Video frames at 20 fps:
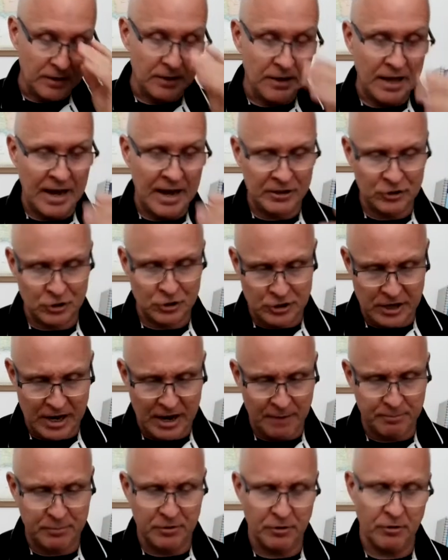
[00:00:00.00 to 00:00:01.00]
Last
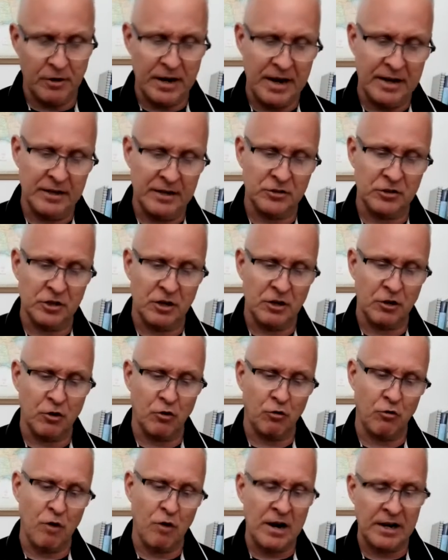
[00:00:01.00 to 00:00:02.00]
chapter, and it's on
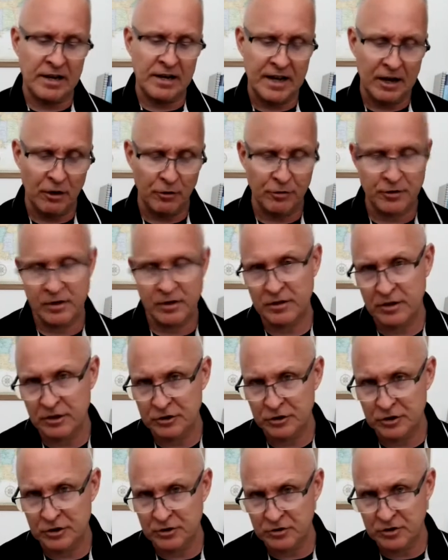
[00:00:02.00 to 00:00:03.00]
chronic health
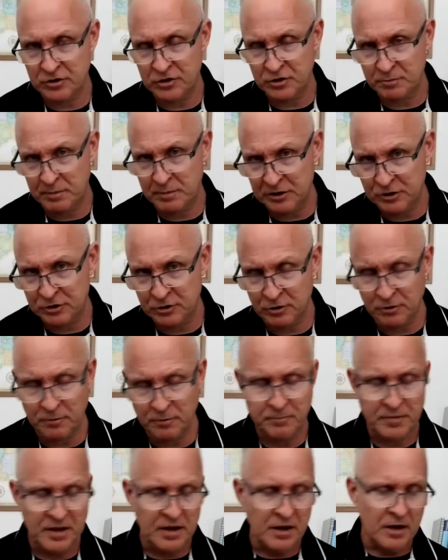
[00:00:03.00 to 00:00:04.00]
conditions and
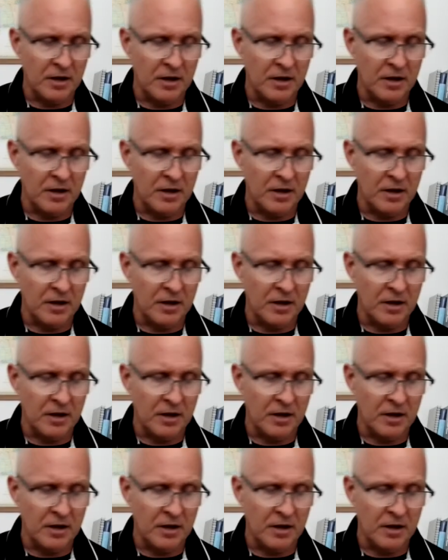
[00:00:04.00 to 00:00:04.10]
special